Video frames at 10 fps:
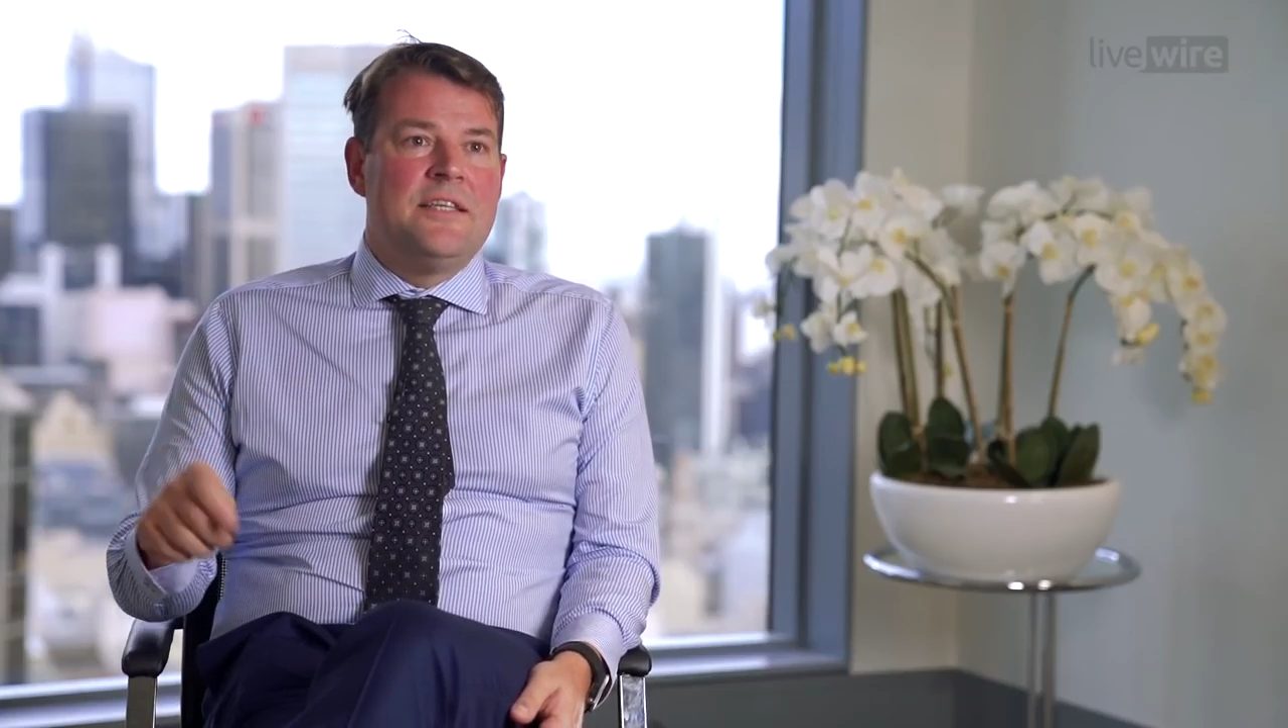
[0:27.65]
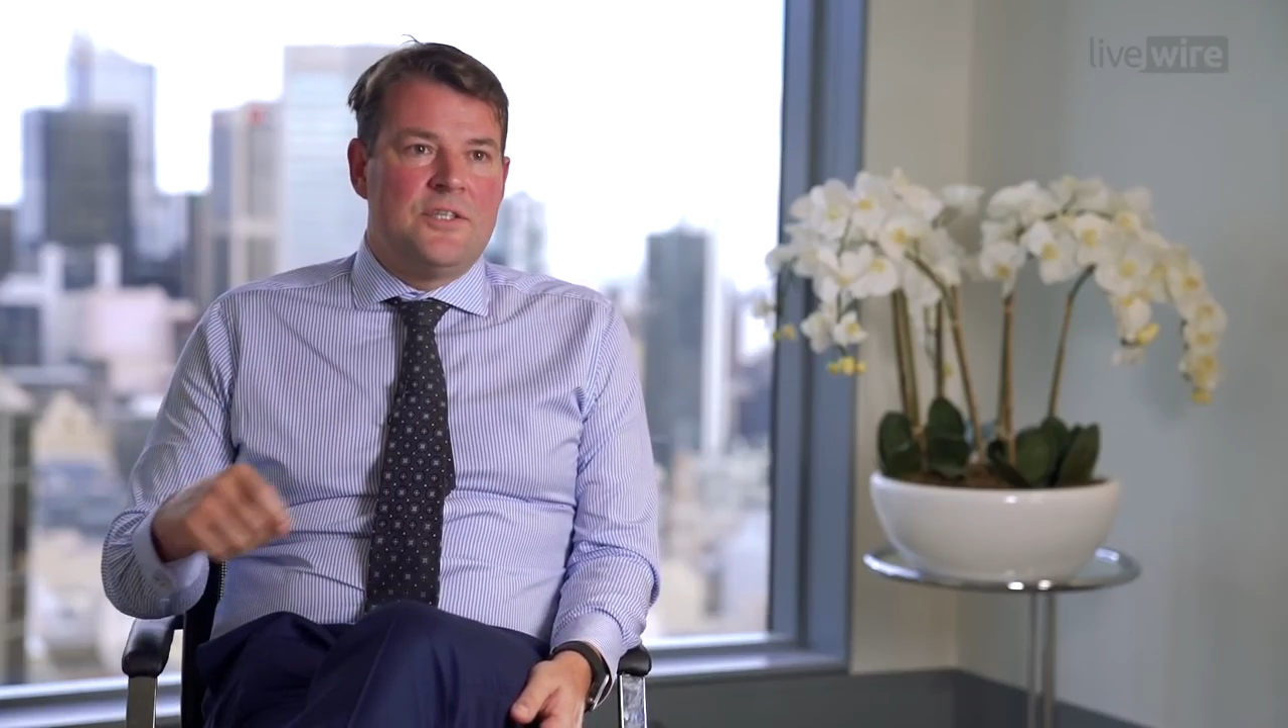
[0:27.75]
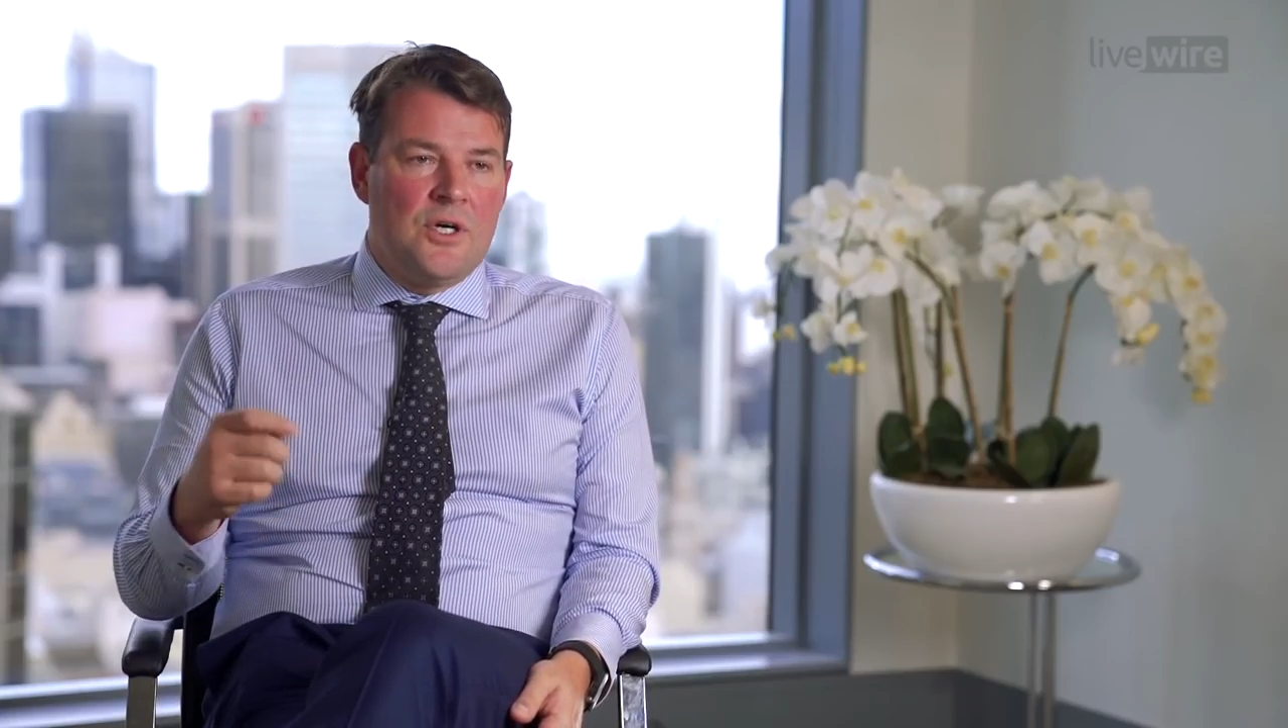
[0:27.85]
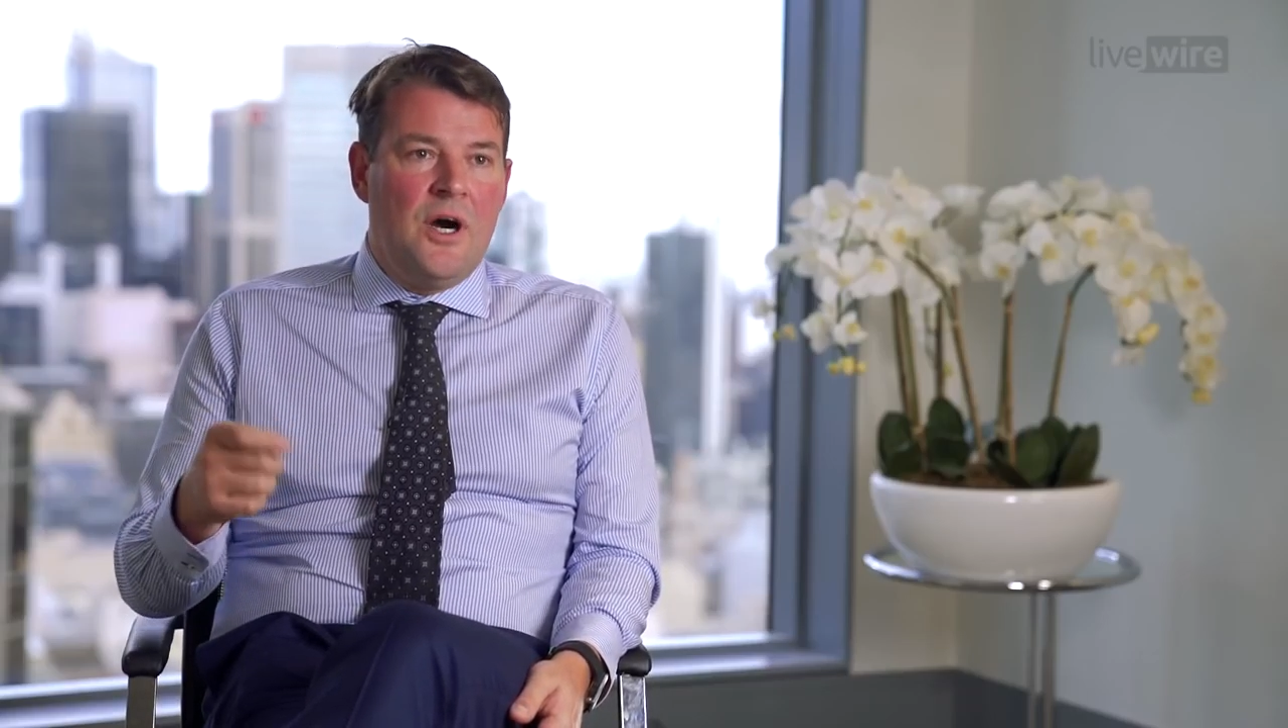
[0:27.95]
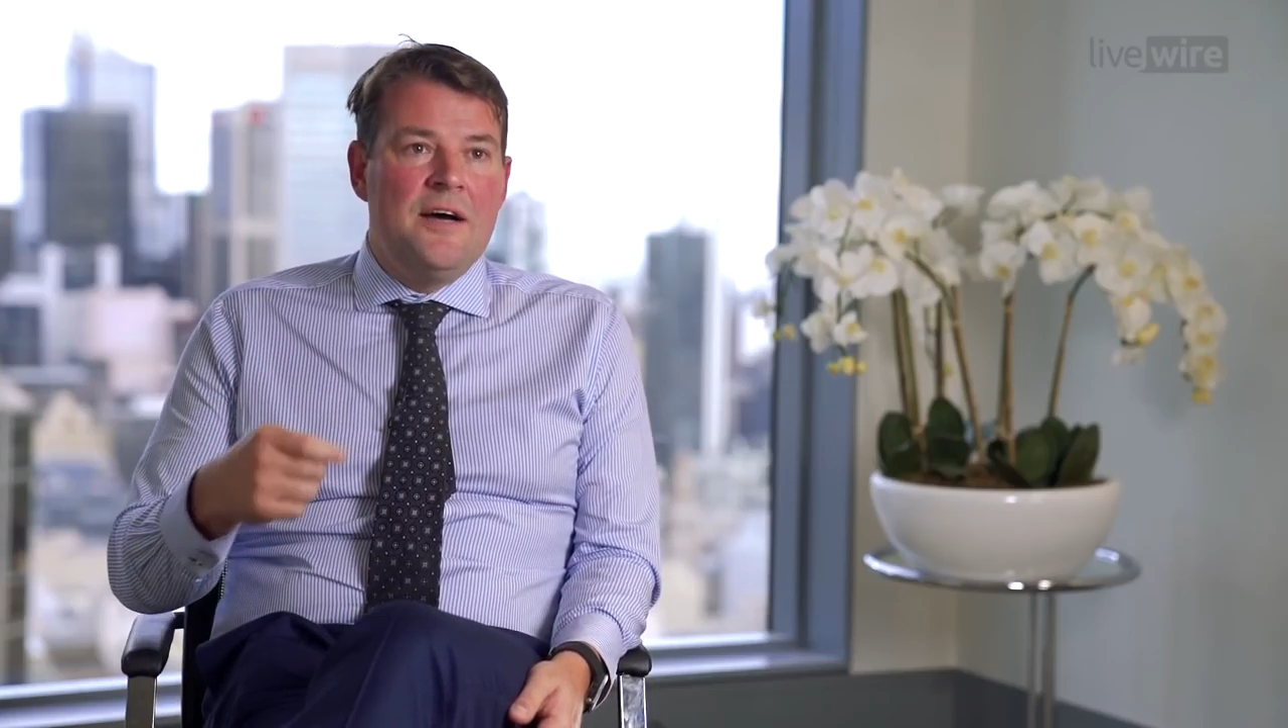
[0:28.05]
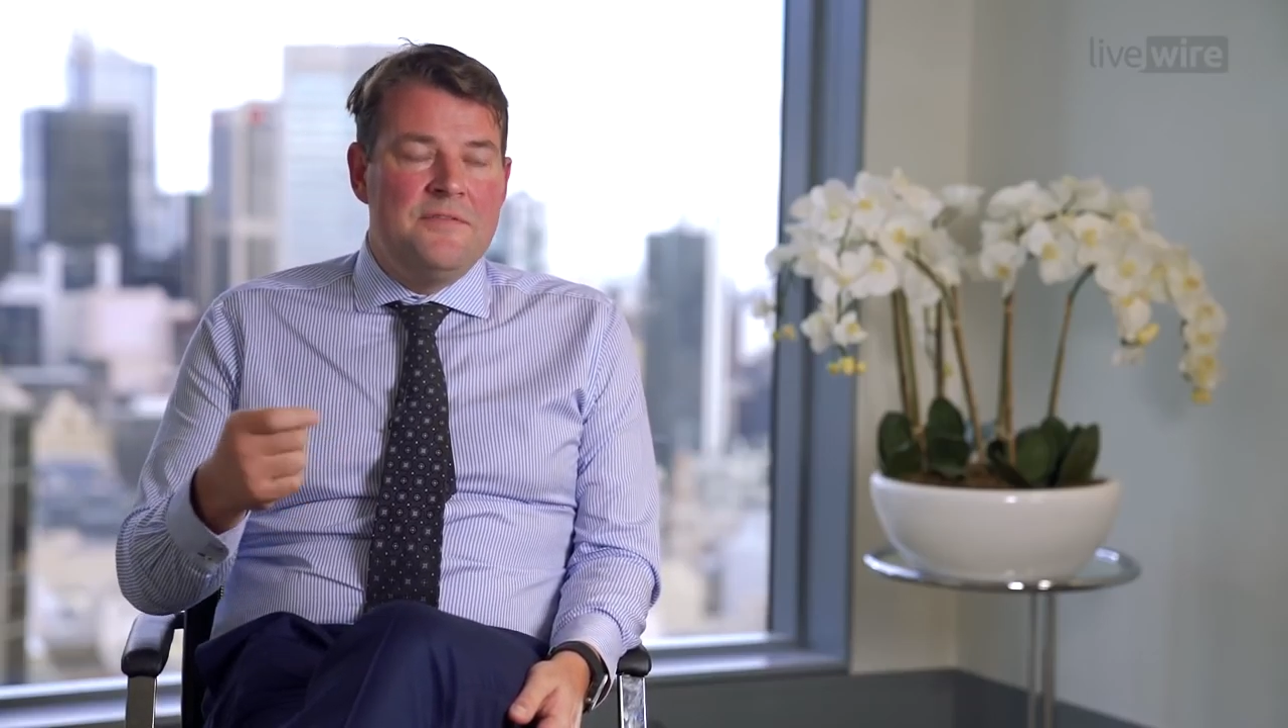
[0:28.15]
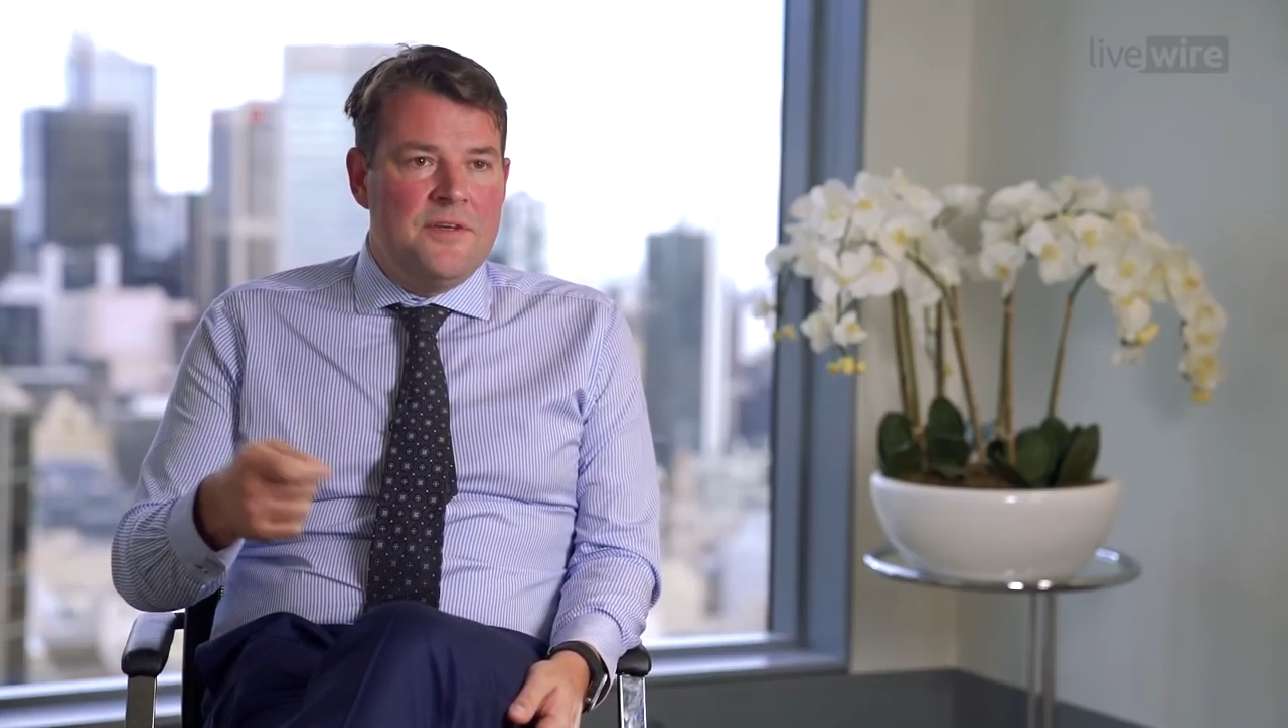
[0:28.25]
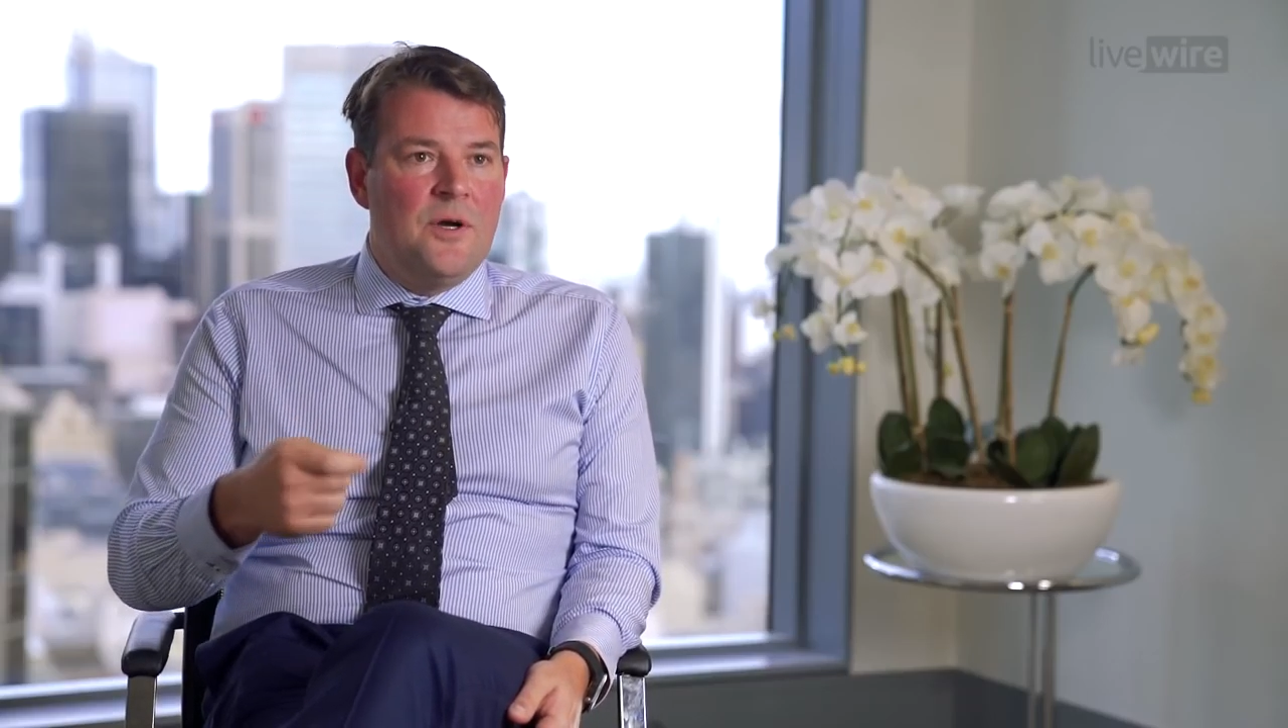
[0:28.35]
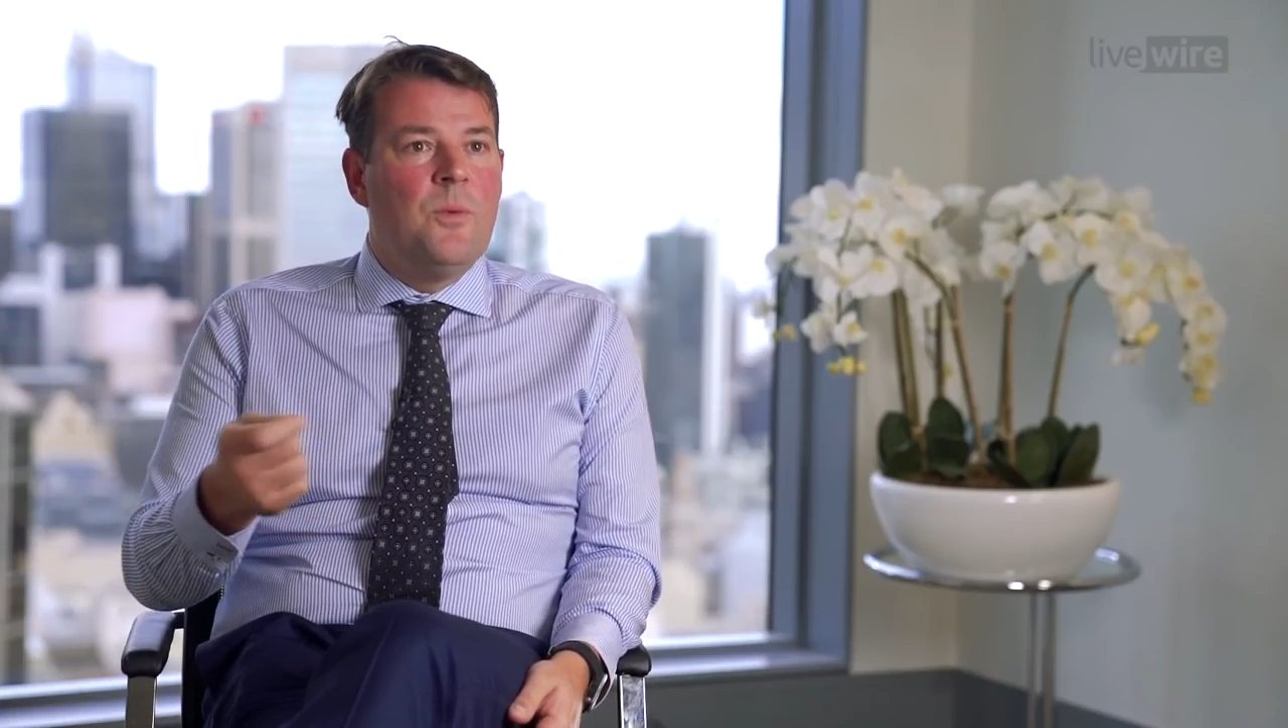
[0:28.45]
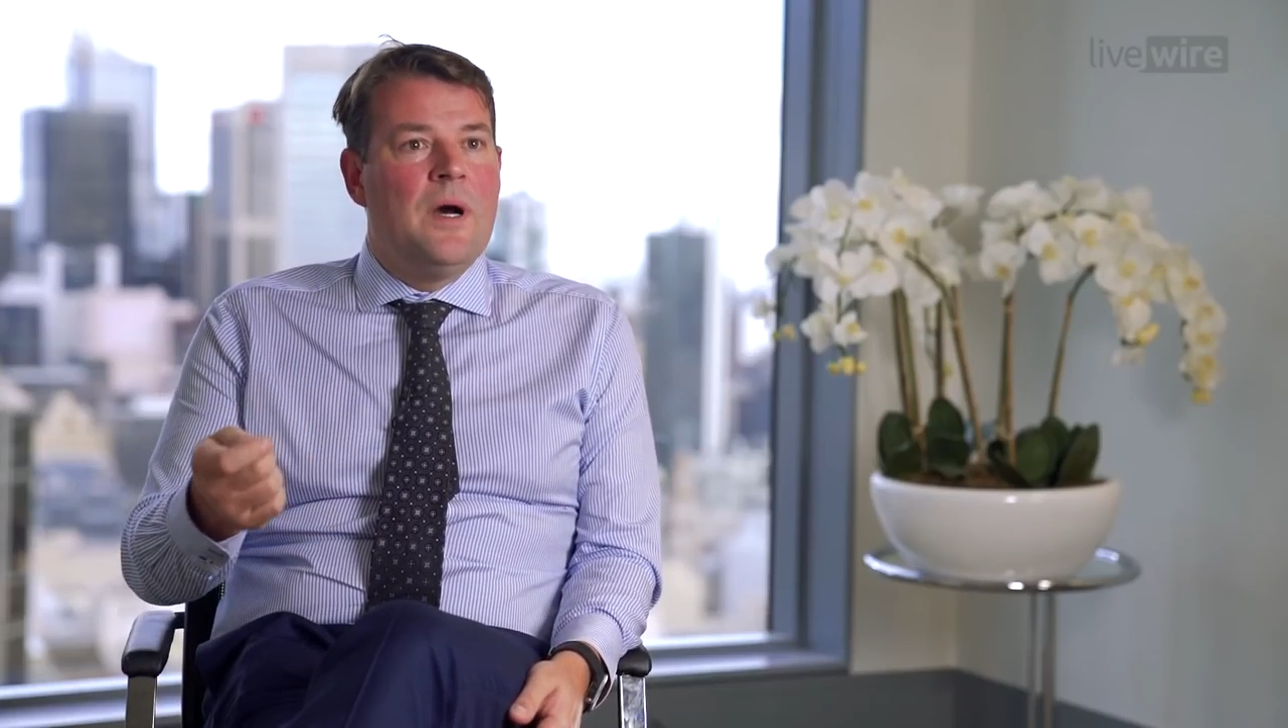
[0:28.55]
that drive
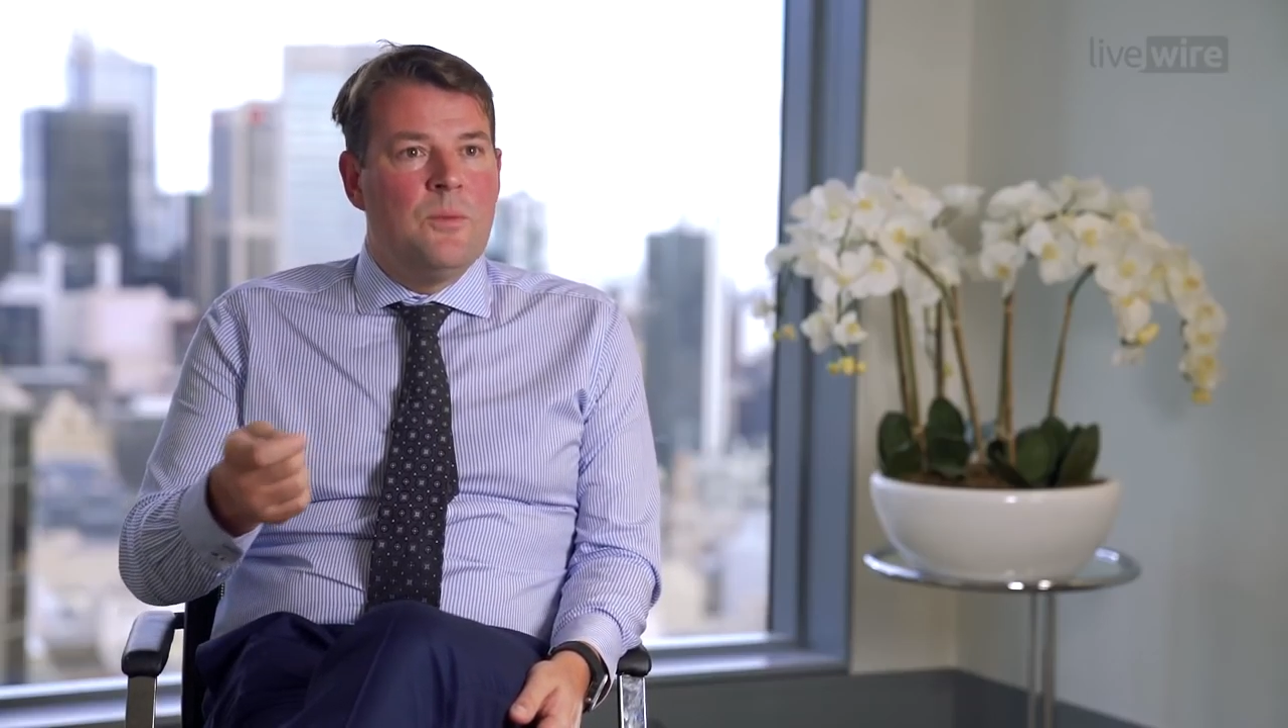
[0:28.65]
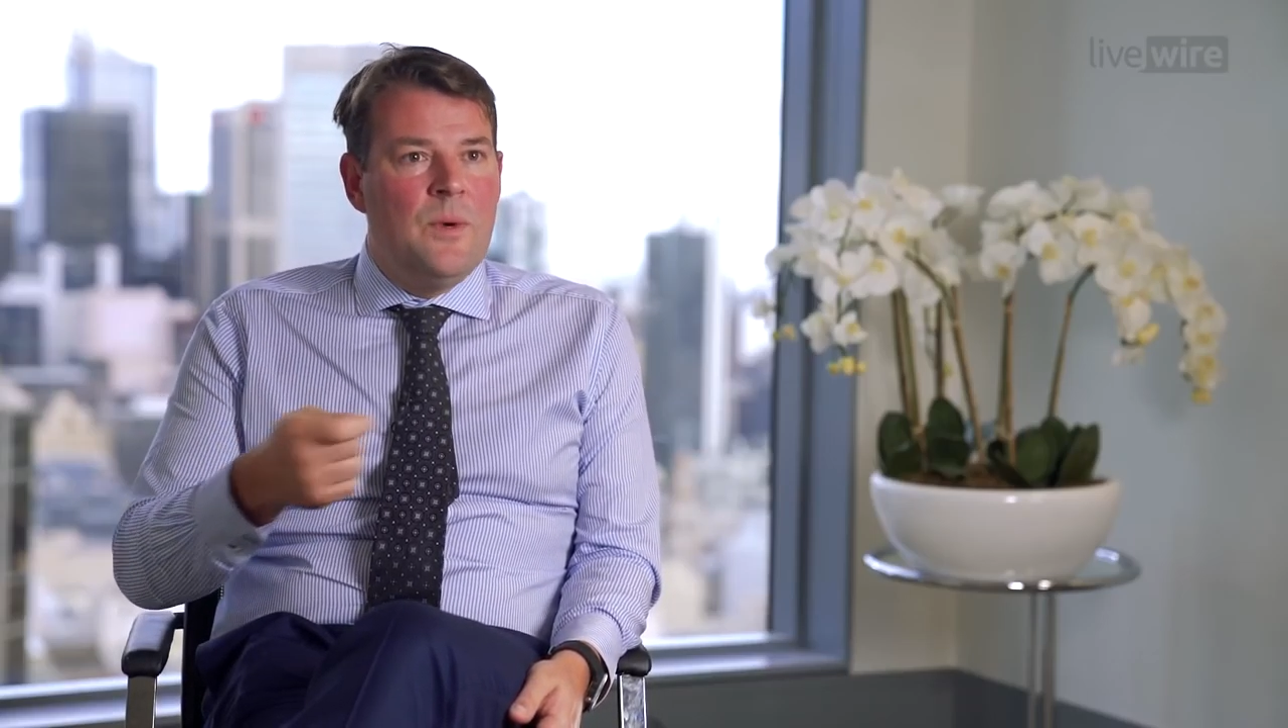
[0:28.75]
you know, where,